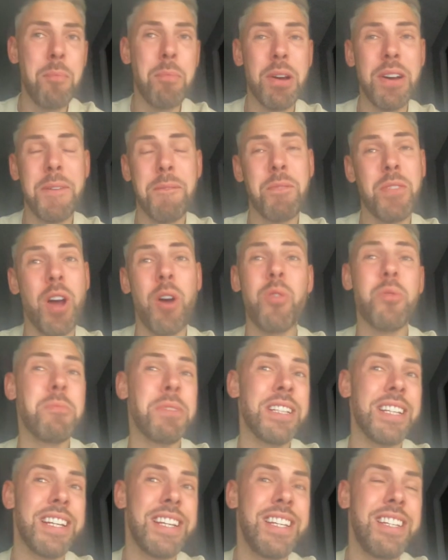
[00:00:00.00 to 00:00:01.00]
But
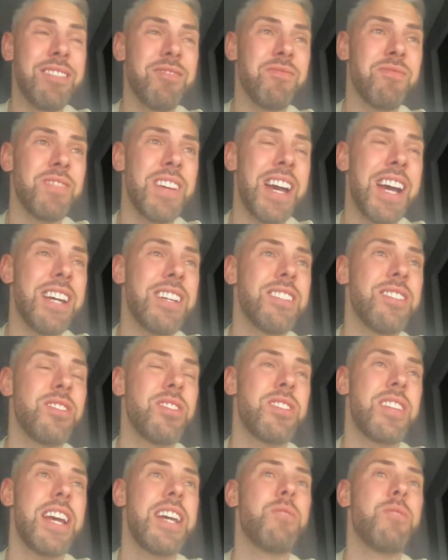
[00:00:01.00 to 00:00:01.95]
ultimately, as